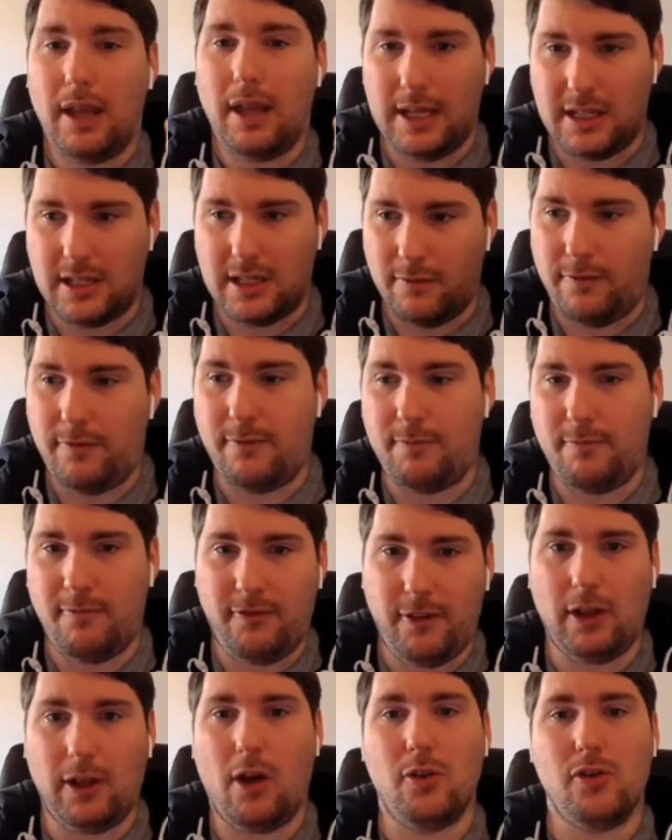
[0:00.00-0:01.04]
is to
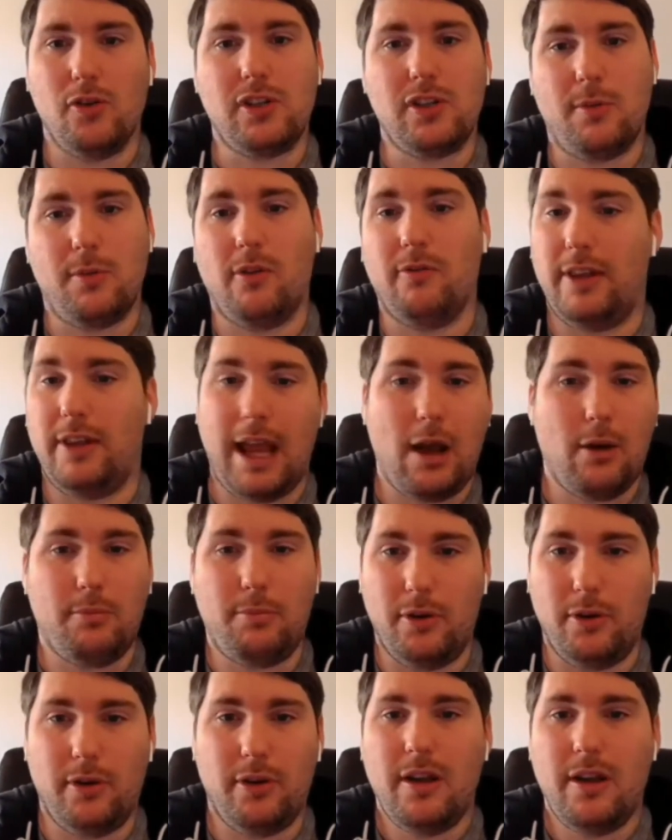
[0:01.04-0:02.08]
feel ownership over the
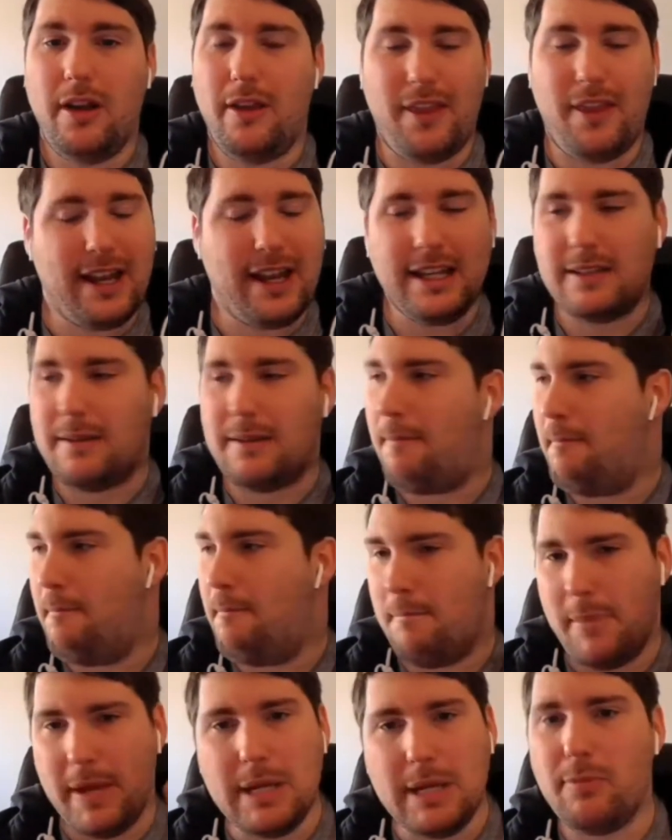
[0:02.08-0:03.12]
output. That is
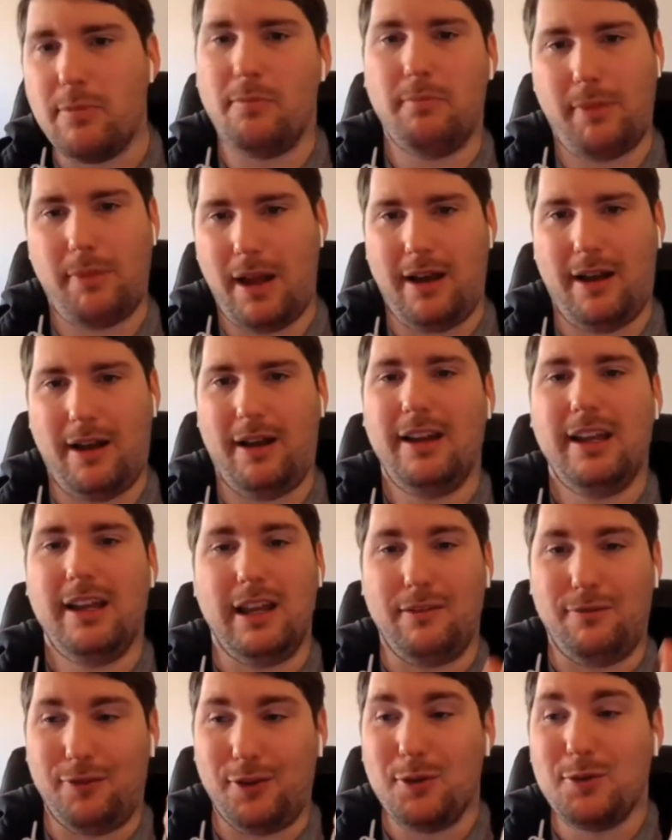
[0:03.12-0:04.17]
minimum bar.
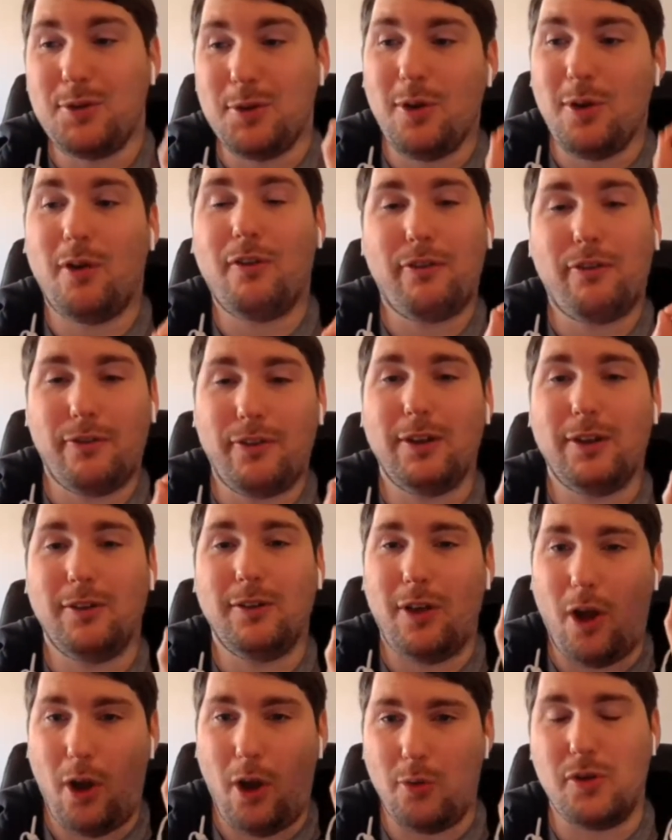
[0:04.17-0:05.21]
If you do not
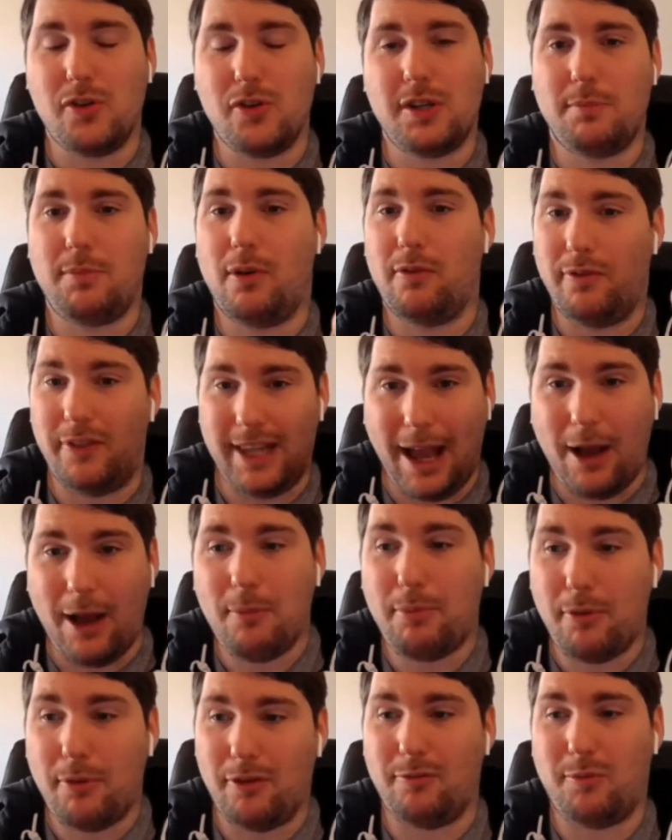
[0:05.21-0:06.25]
feel ownership over the
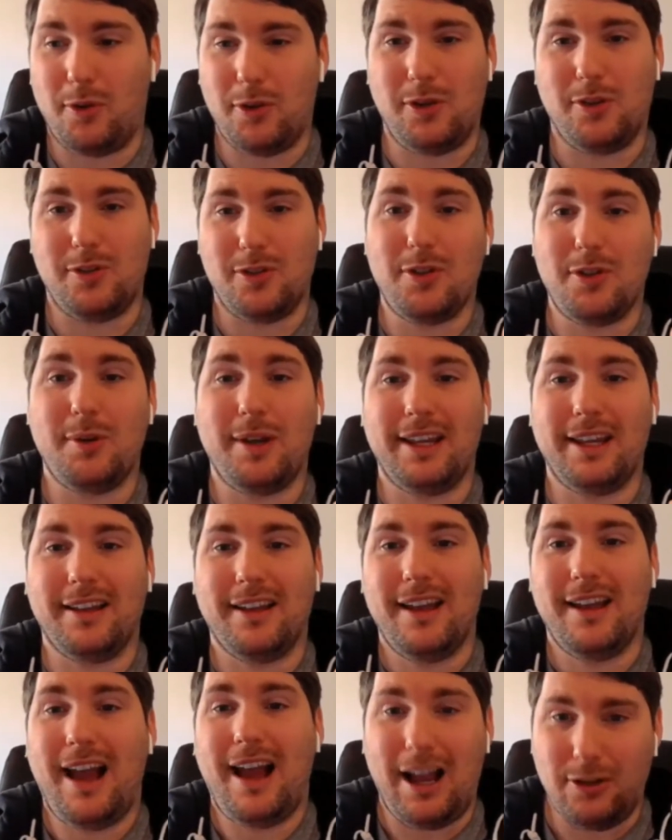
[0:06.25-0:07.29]
output of what you're doing,
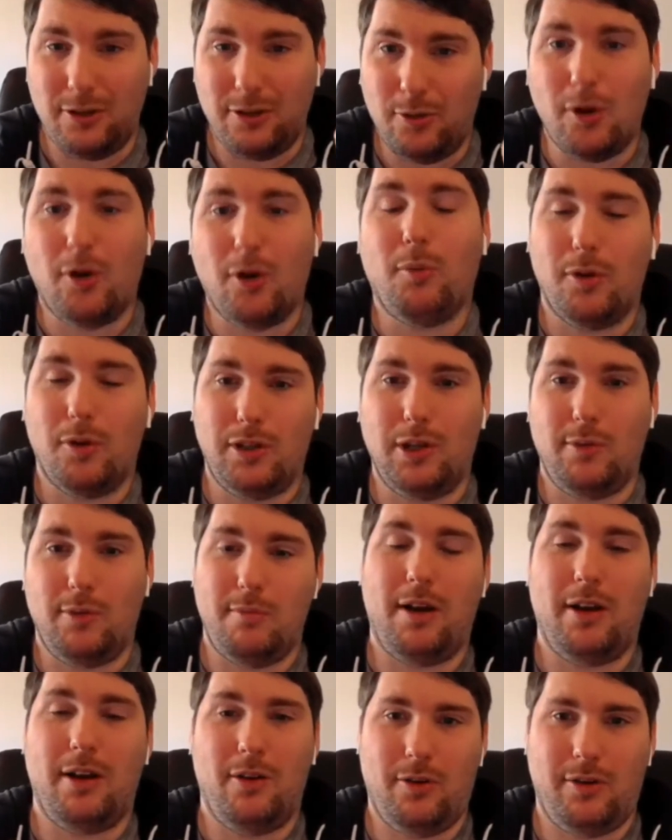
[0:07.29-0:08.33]
I do not want you
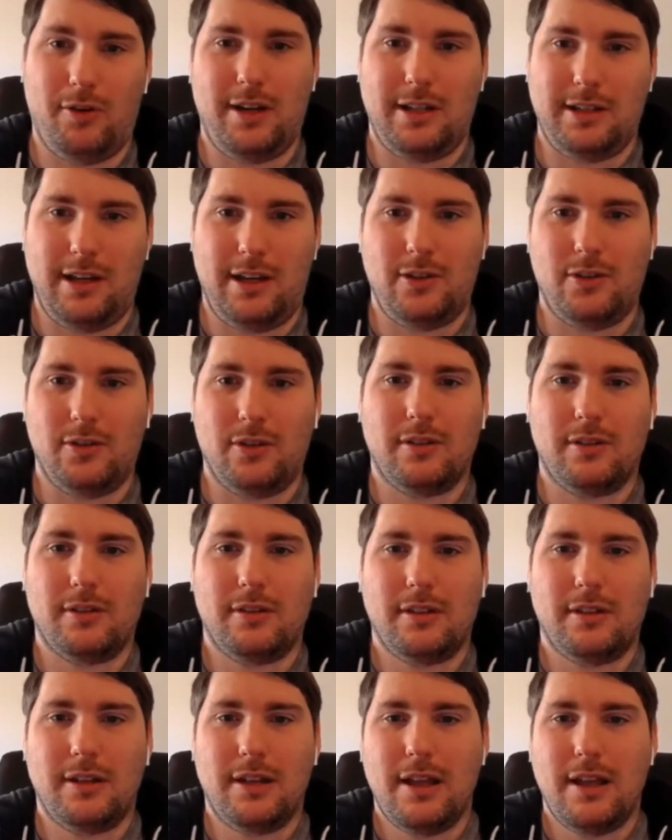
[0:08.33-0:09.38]
in my organization.
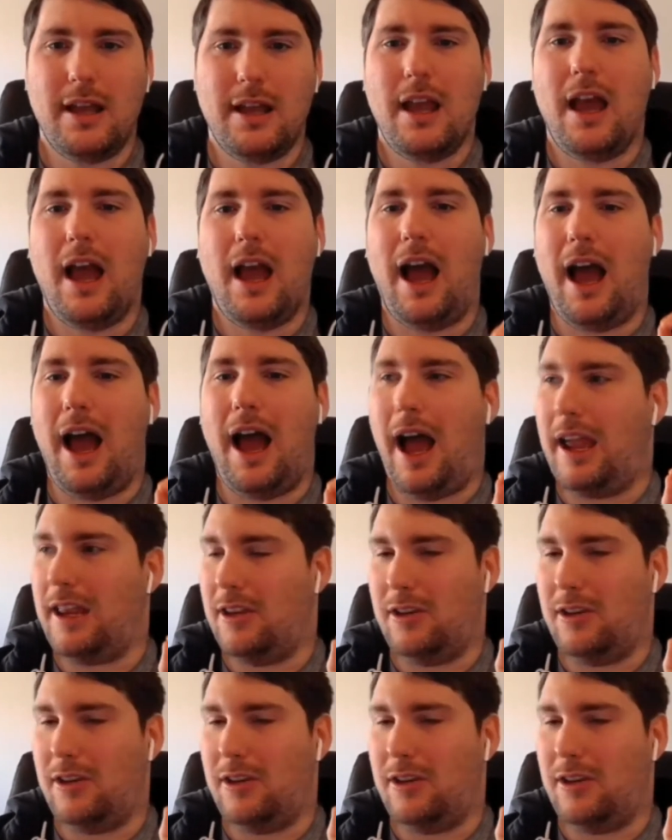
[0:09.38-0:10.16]
Yeah, yeah, yeah. I,